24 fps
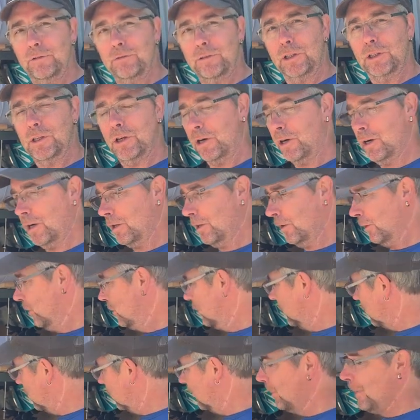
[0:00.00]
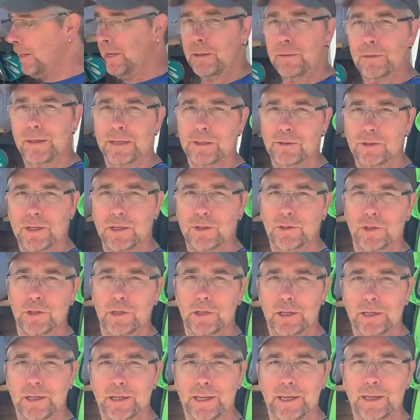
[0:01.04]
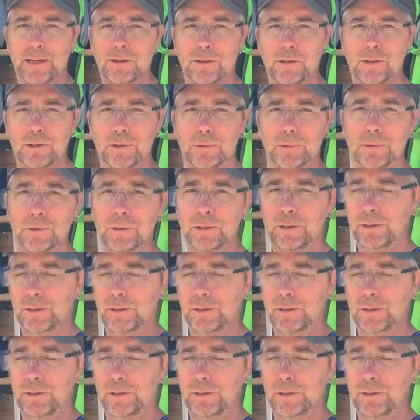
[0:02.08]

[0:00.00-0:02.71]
for cargo just to make things easier to get to.